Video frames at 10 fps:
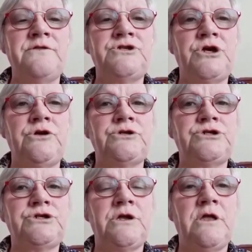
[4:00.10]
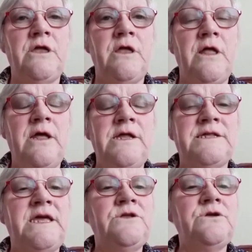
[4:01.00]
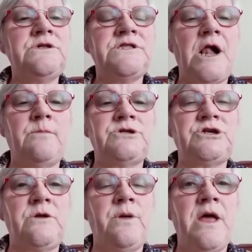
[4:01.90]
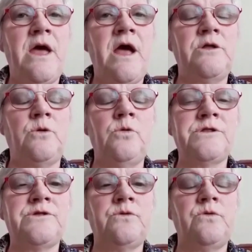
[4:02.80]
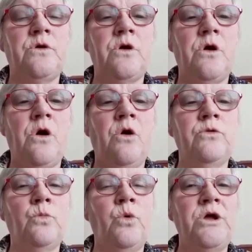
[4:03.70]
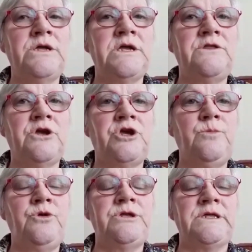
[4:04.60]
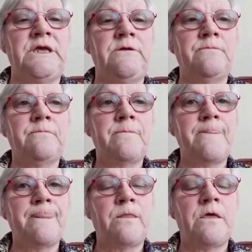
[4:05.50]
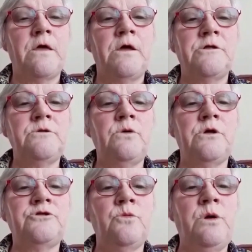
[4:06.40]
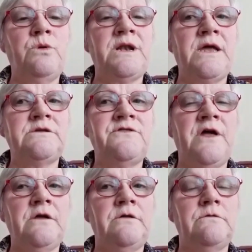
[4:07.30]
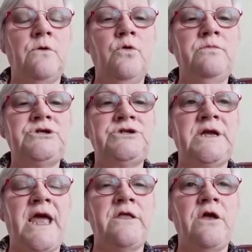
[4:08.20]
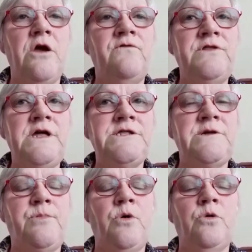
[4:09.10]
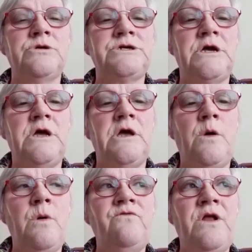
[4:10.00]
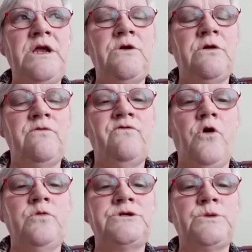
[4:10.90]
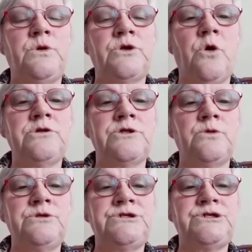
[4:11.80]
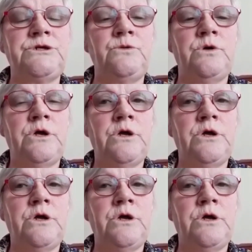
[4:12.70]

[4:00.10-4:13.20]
the church. He's keen on discipleship and also on working in the community. So we would like to thank Home Mission again for their support, and we're really looking forward to what God is going to do